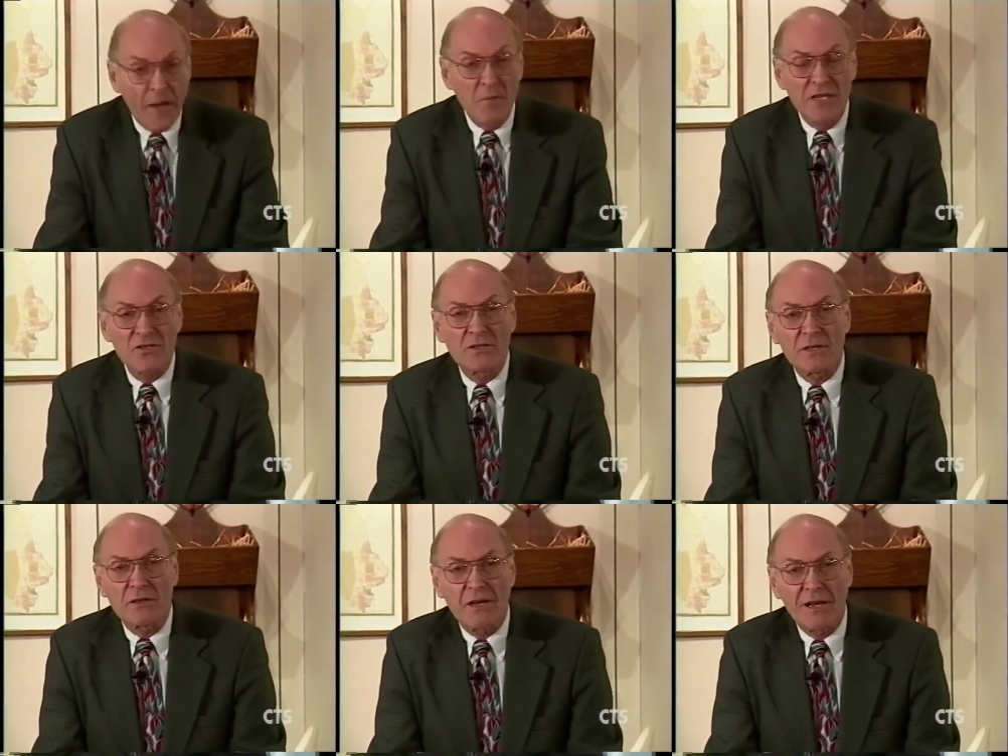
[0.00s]
I mentioned
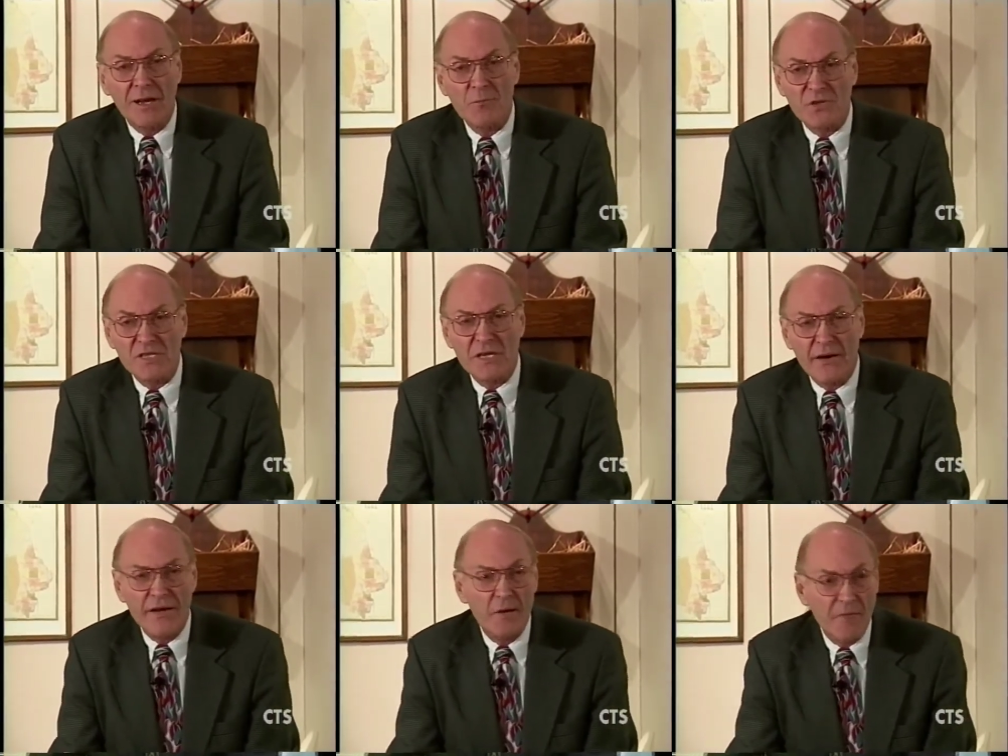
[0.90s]
a, a,
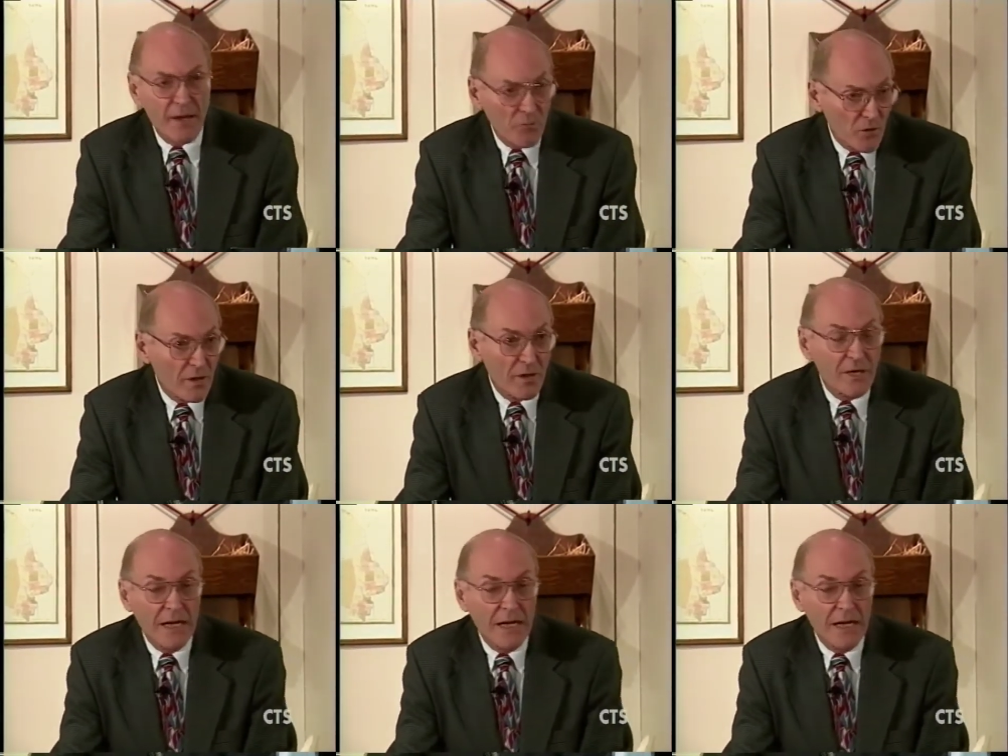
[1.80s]
leprosarium, that word.